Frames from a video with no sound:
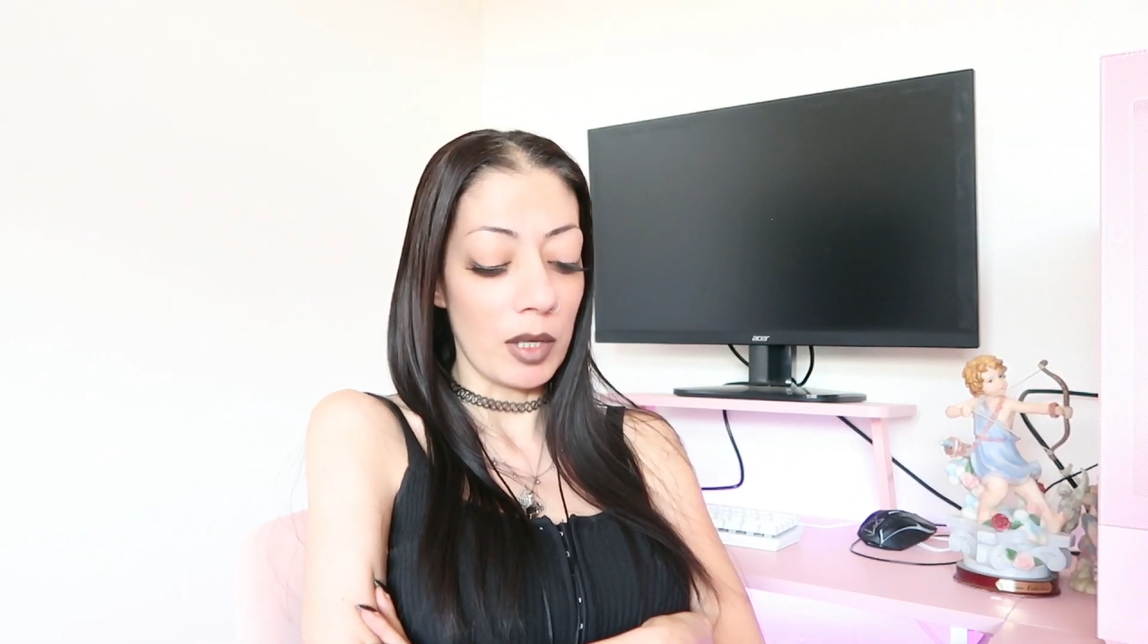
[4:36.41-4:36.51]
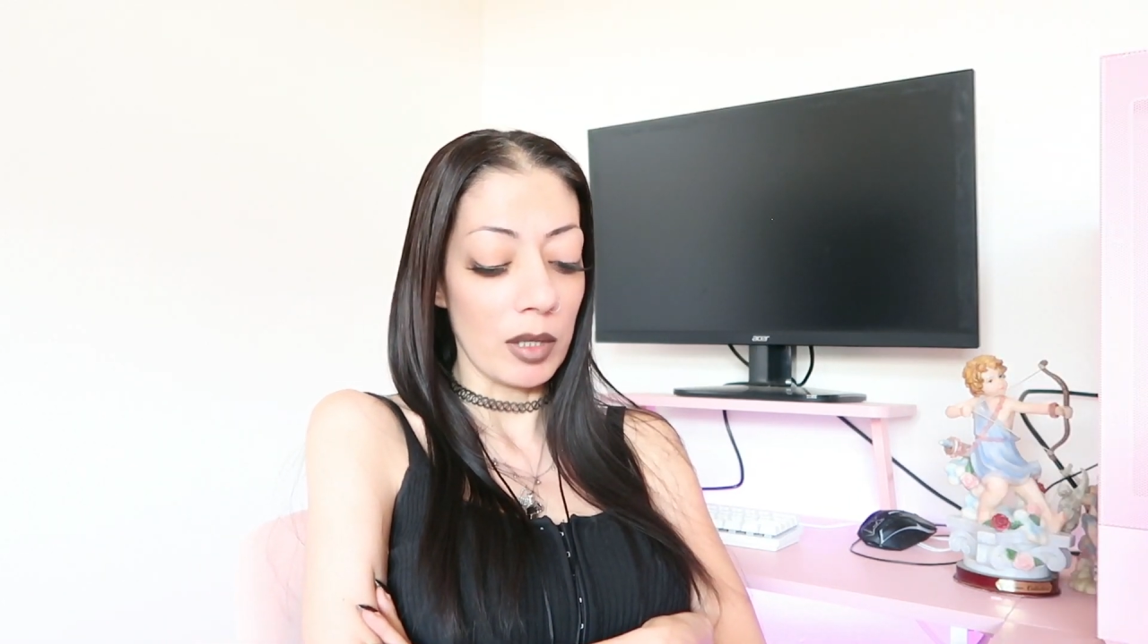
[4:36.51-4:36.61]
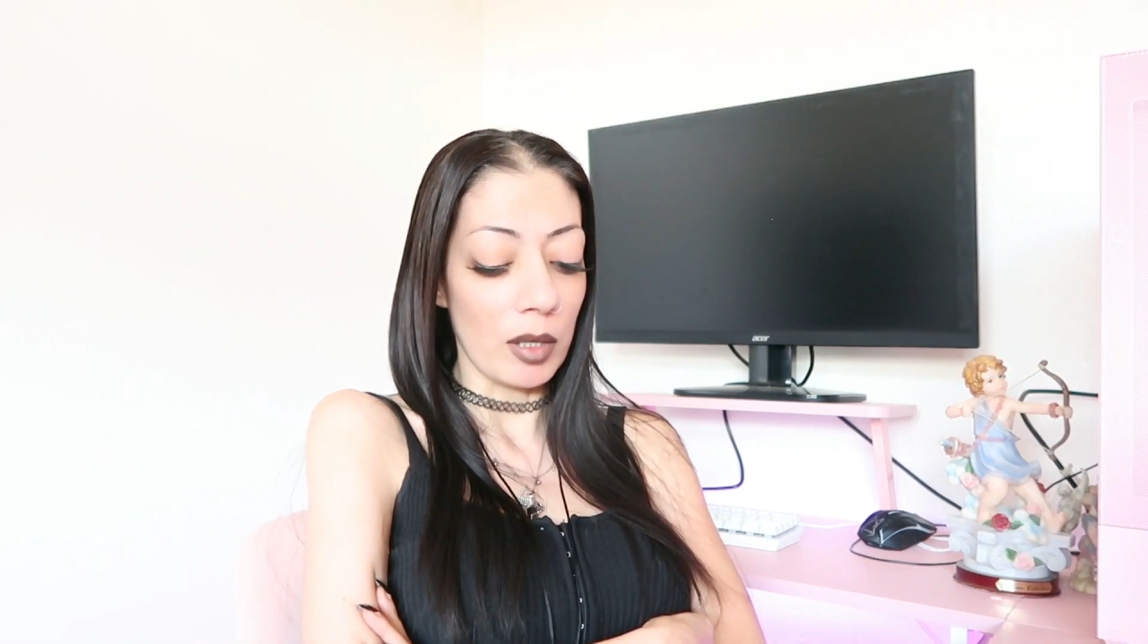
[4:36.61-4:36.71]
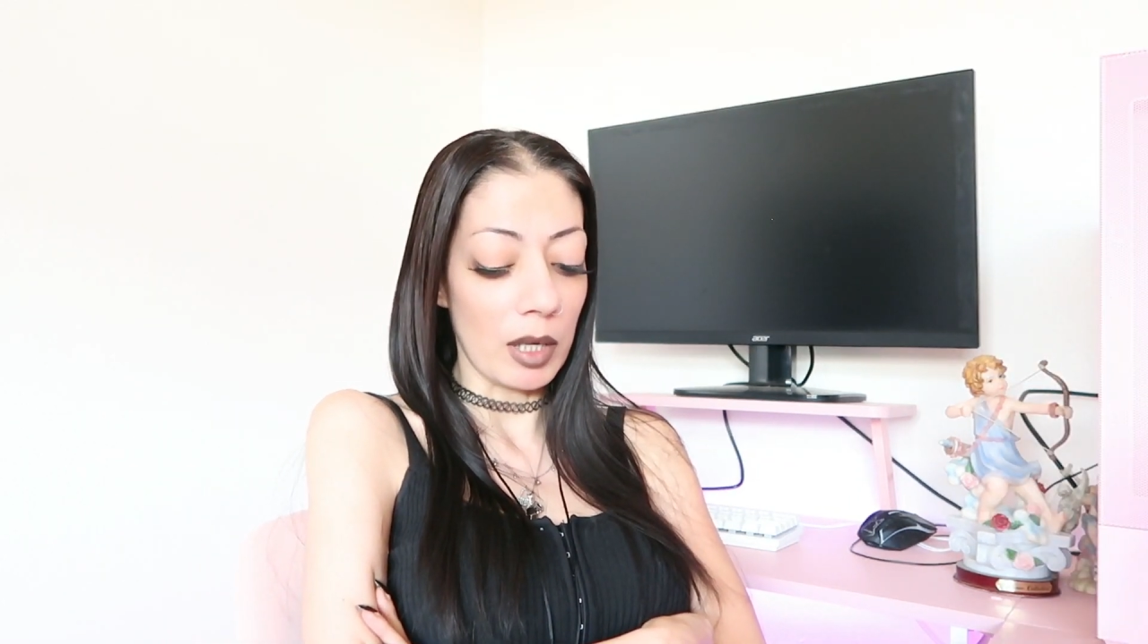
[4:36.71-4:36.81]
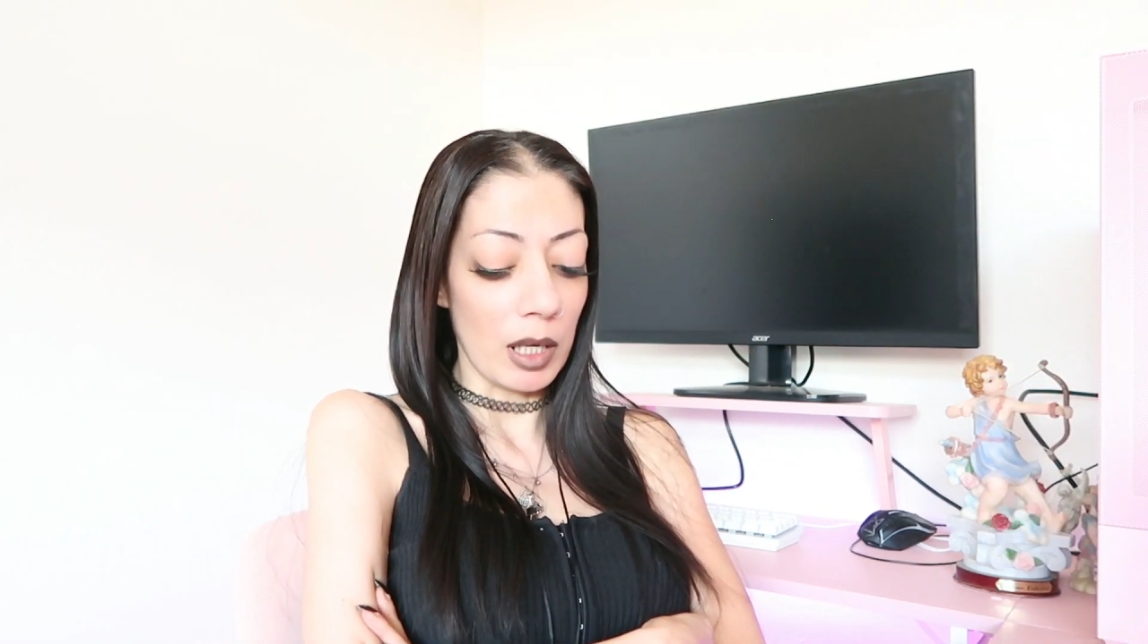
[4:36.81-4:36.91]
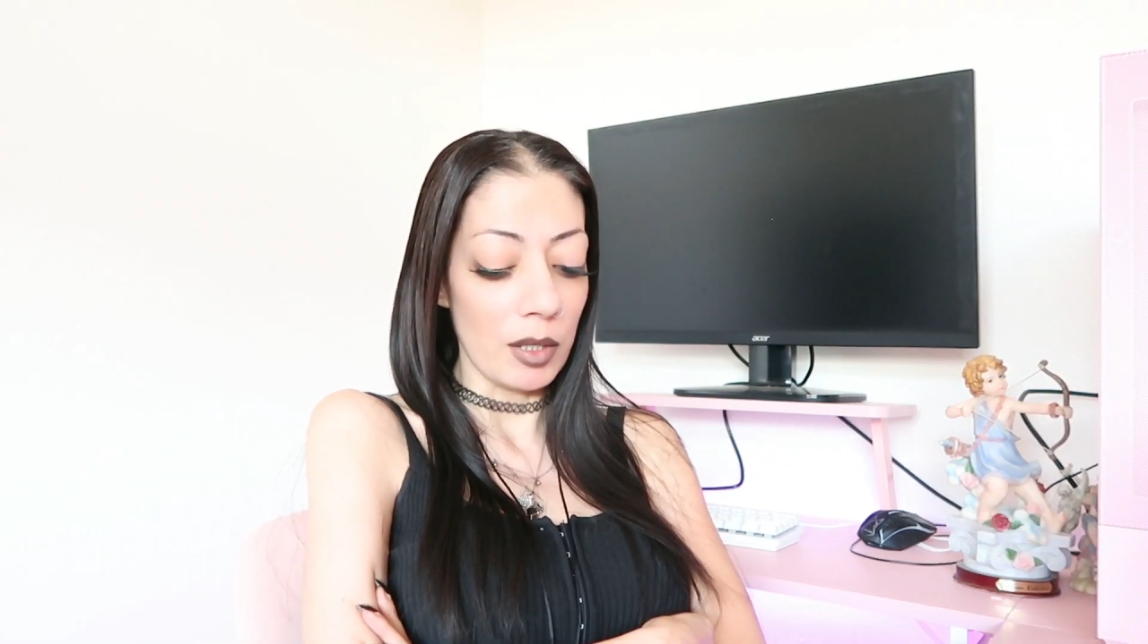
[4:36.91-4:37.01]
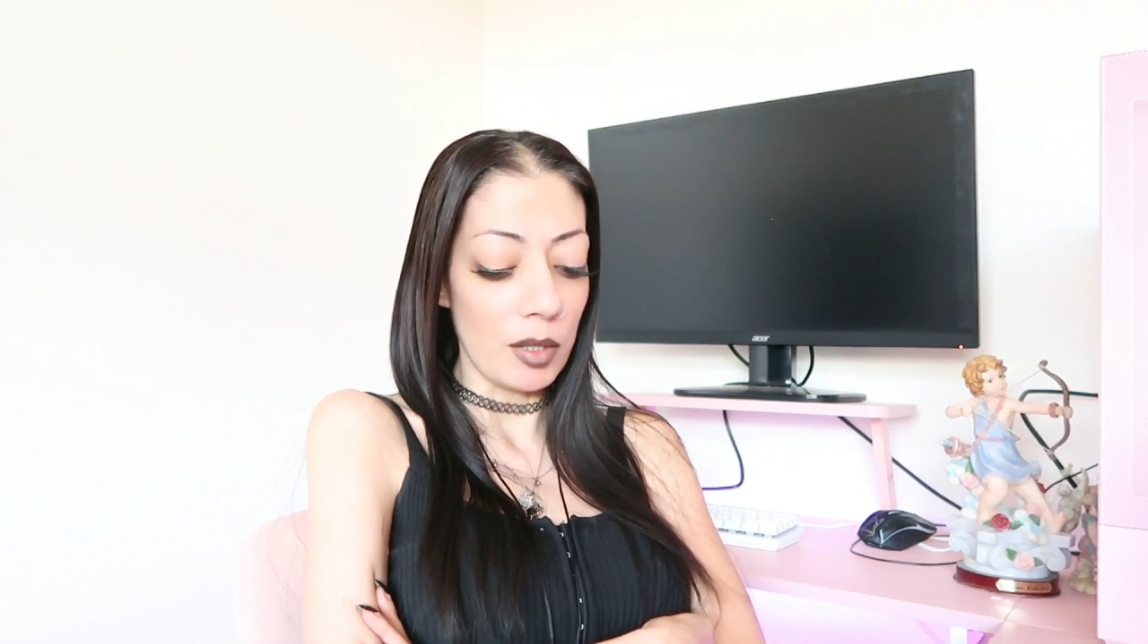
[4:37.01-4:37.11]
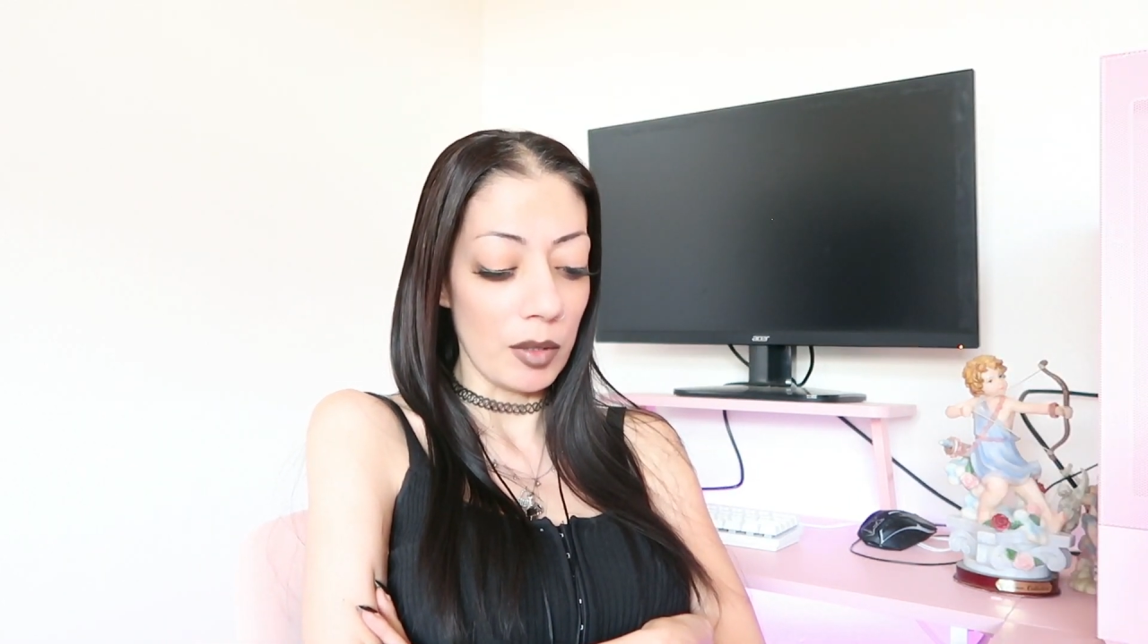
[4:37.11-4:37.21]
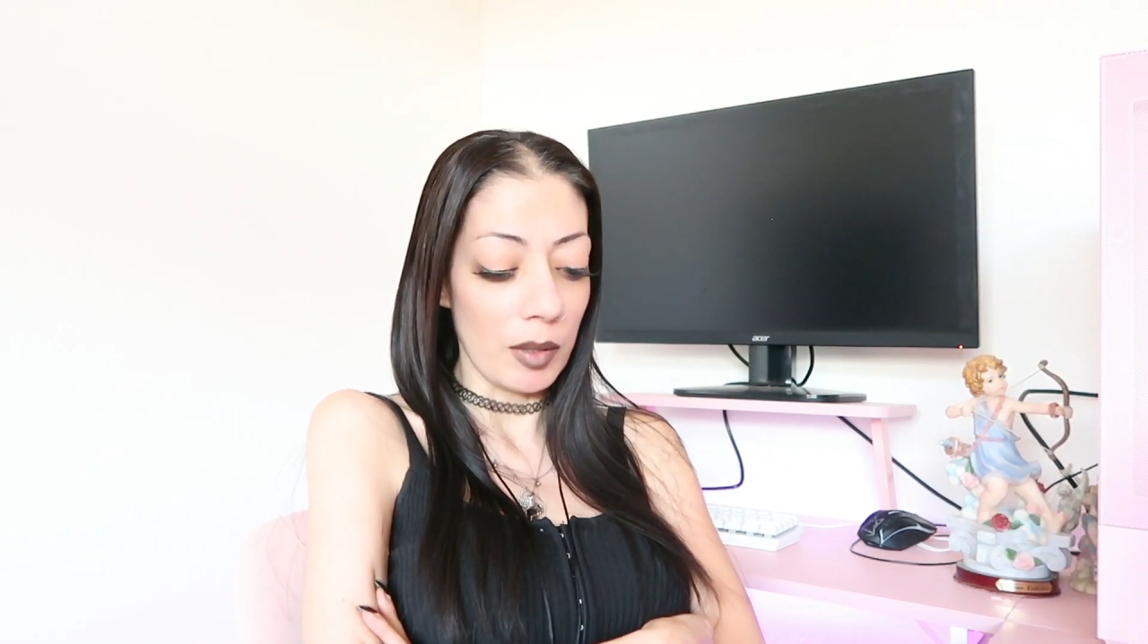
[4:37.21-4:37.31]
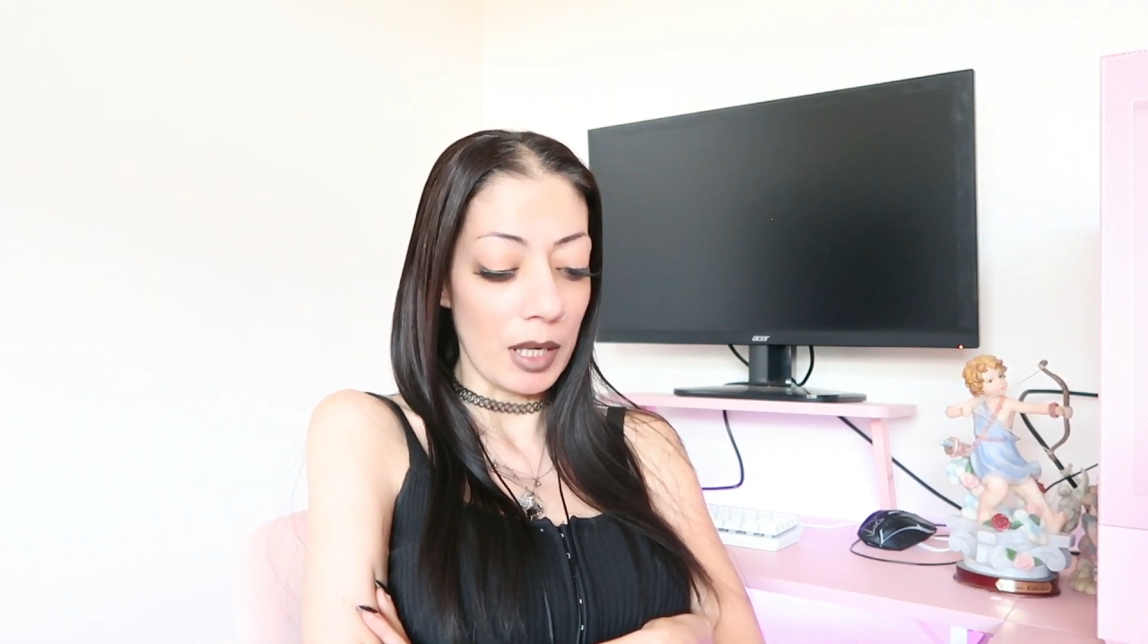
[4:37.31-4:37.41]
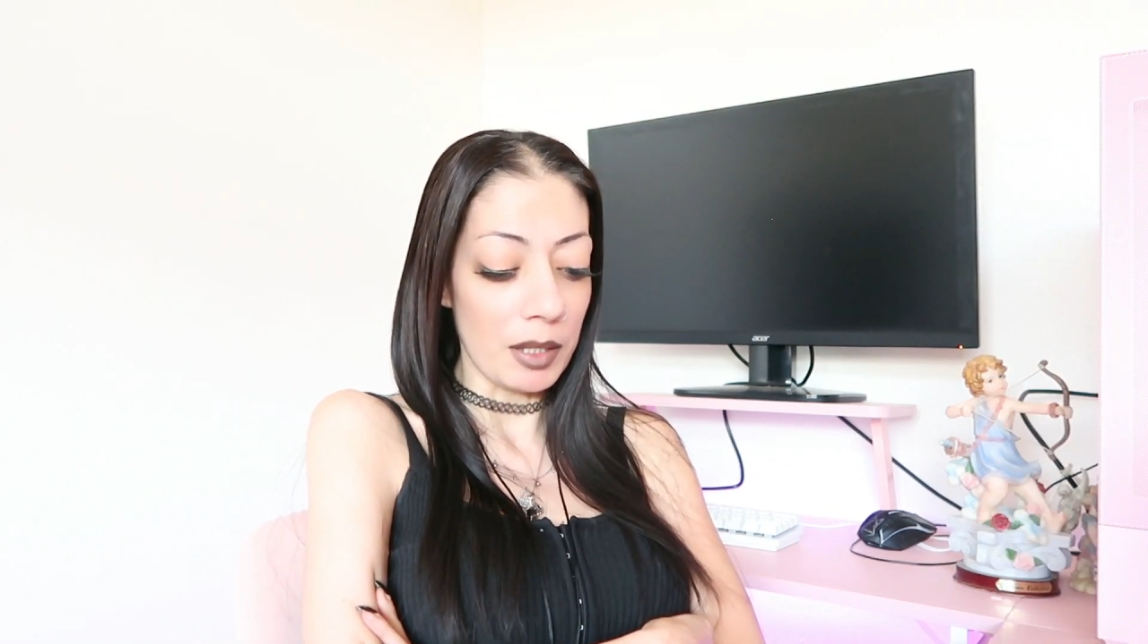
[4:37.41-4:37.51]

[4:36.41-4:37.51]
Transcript: can look into it